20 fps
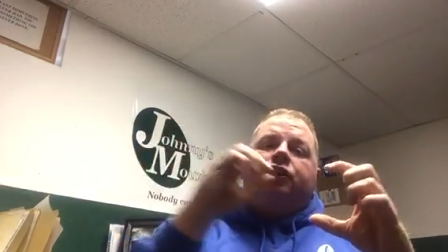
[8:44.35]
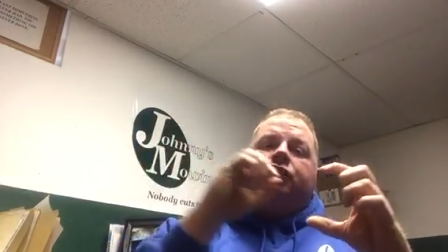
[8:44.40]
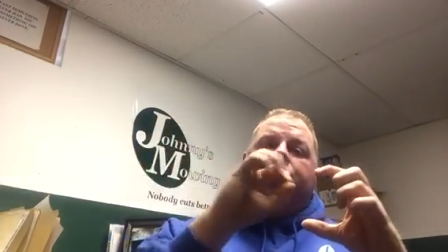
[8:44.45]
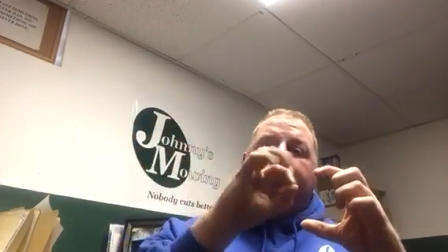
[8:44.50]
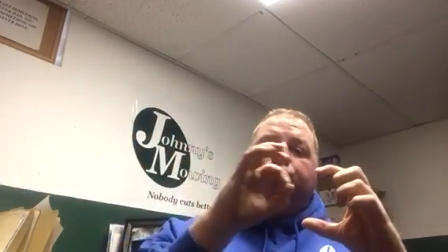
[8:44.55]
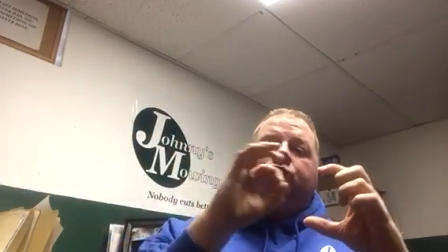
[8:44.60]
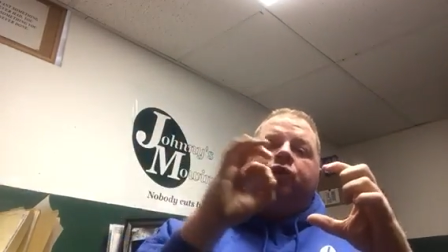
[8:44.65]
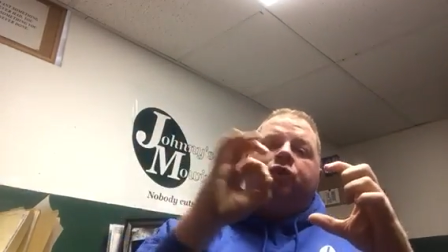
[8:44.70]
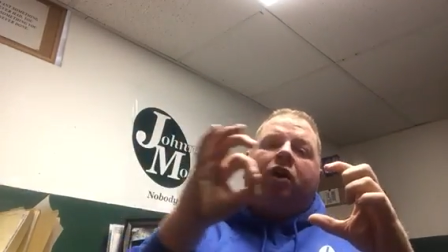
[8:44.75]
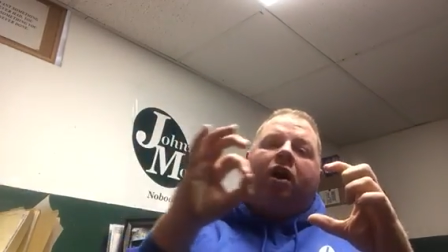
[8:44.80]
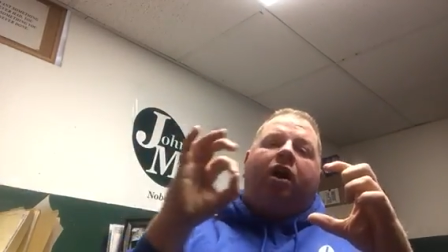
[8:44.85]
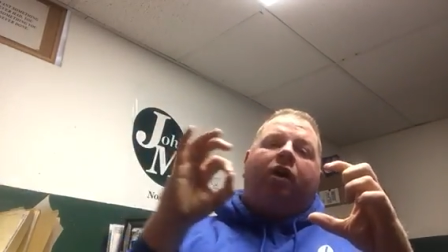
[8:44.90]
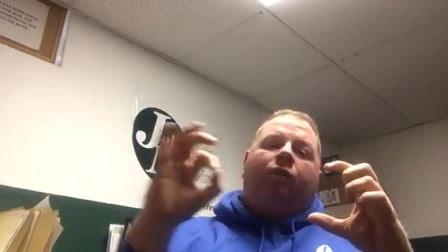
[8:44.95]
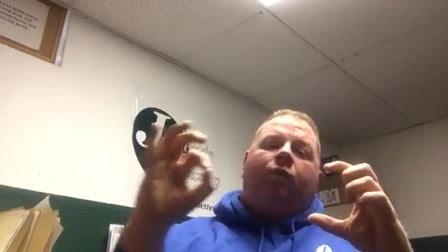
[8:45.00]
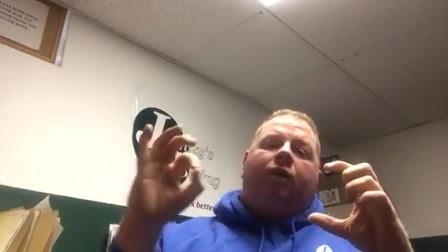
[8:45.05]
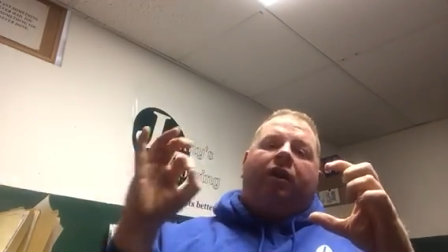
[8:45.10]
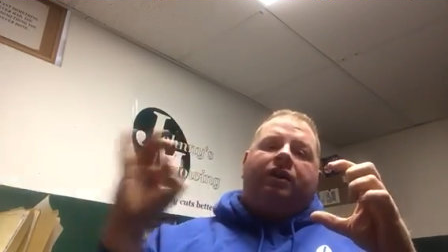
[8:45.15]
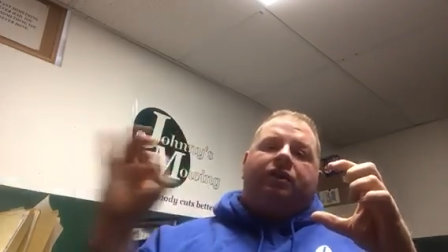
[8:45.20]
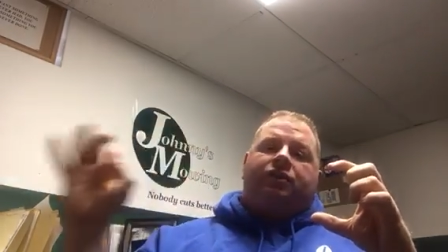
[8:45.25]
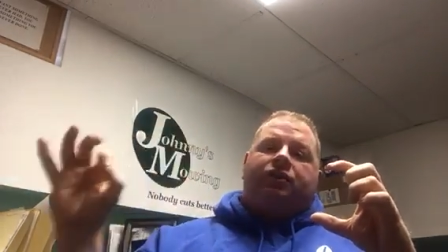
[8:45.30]
do
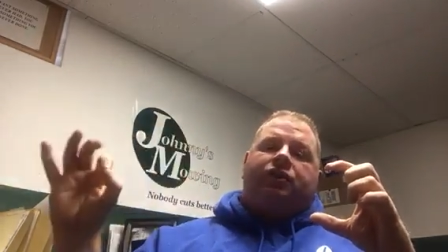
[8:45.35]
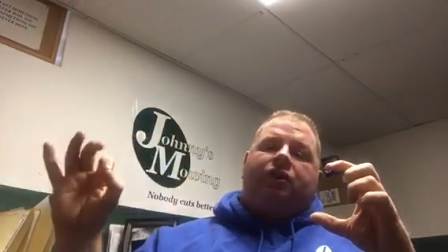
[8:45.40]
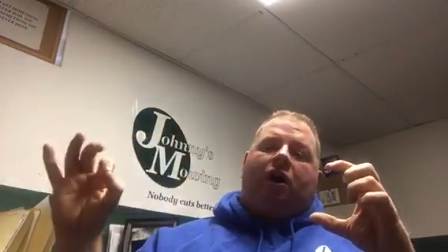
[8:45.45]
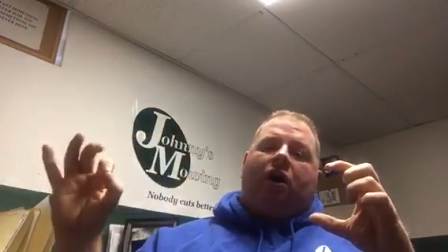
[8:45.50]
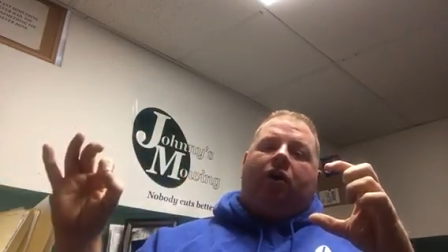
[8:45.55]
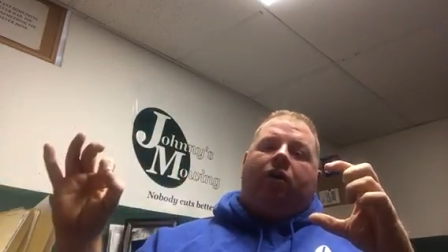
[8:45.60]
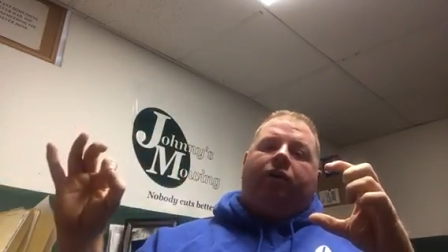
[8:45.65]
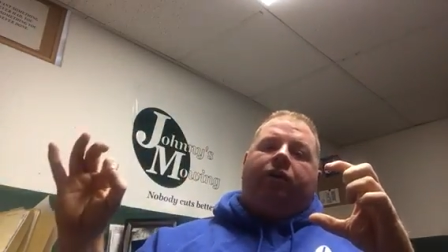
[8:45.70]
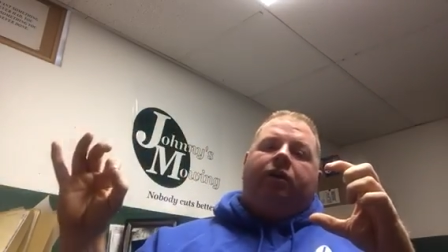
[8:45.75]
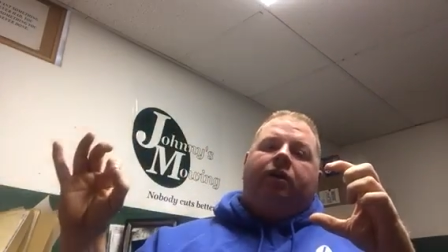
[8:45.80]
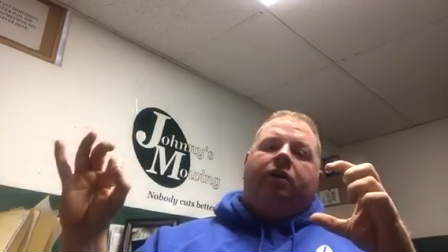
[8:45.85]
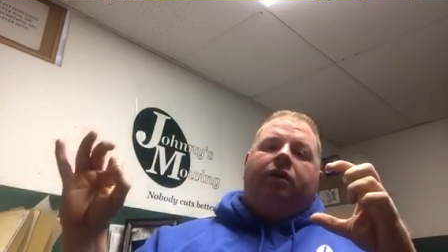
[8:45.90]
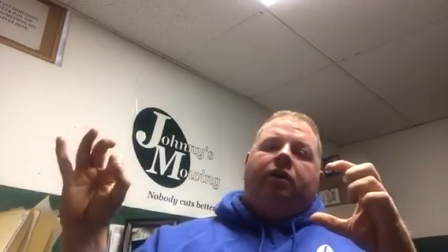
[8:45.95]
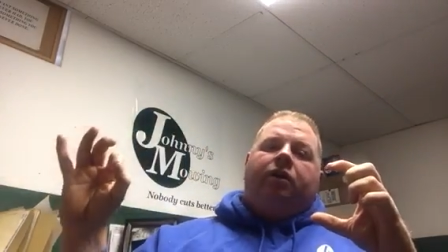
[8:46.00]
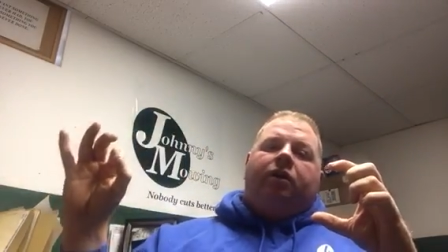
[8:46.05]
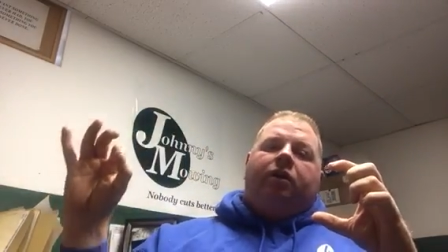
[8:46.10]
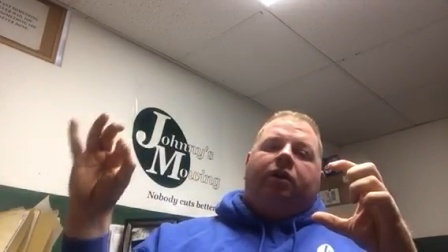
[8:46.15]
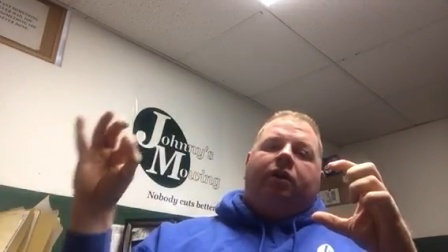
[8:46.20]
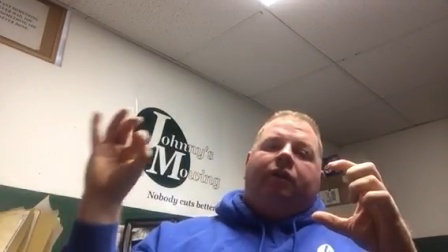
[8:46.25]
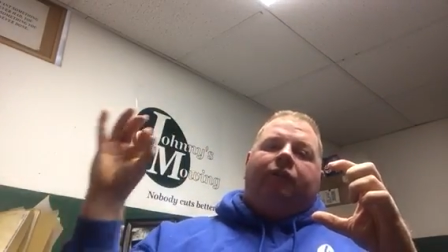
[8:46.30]
not want salt
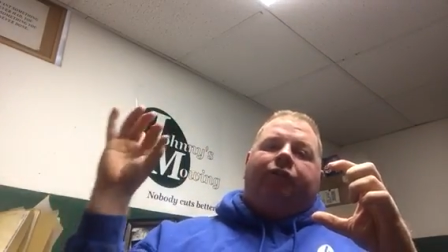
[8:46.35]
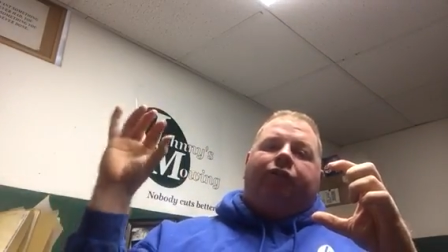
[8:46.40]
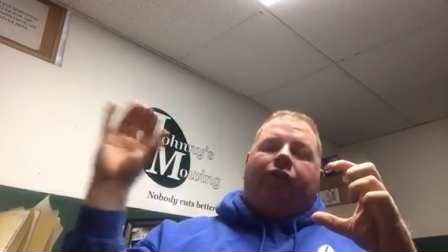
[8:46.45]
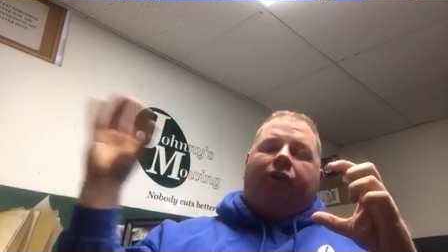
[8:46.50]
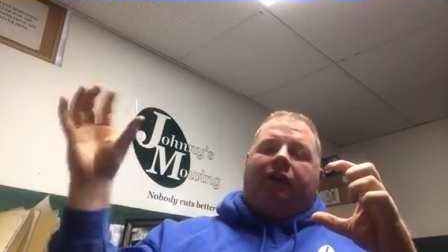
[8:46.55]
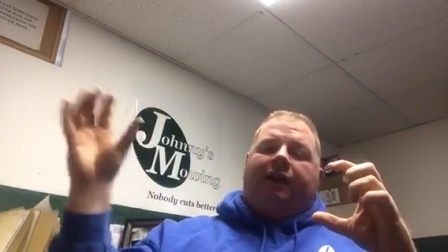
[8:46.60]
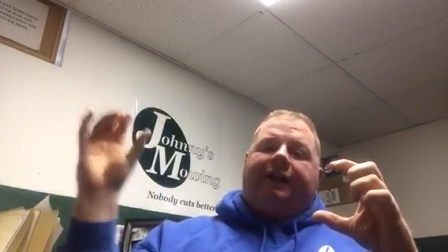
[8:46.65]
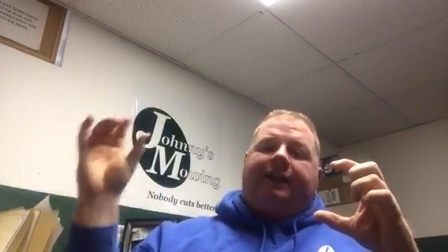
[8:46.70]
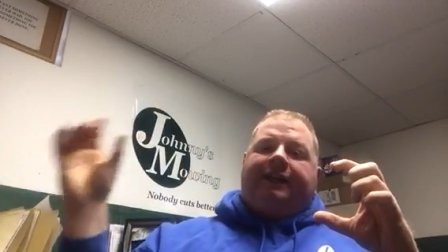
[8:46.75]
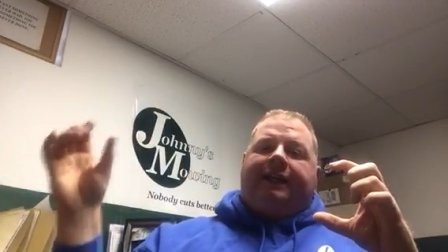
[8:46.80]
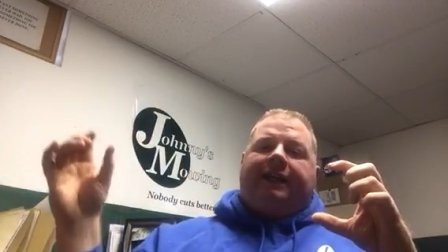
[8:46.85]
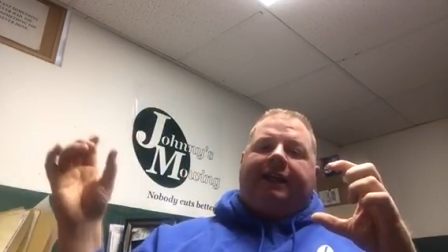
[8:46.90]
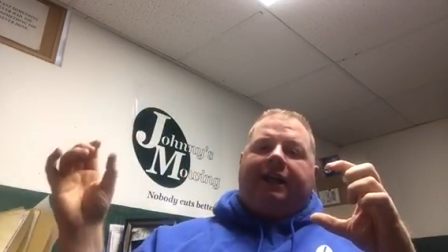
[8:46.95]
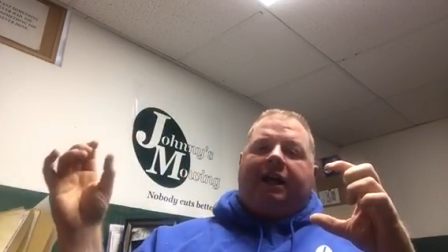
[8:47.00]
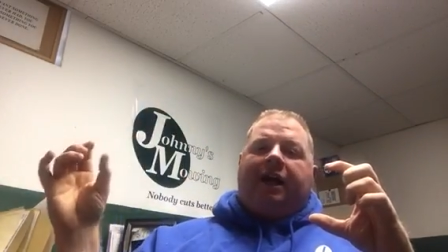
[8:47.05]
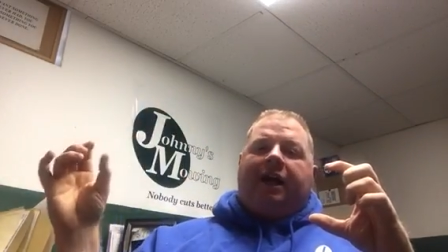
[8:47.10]
for leaking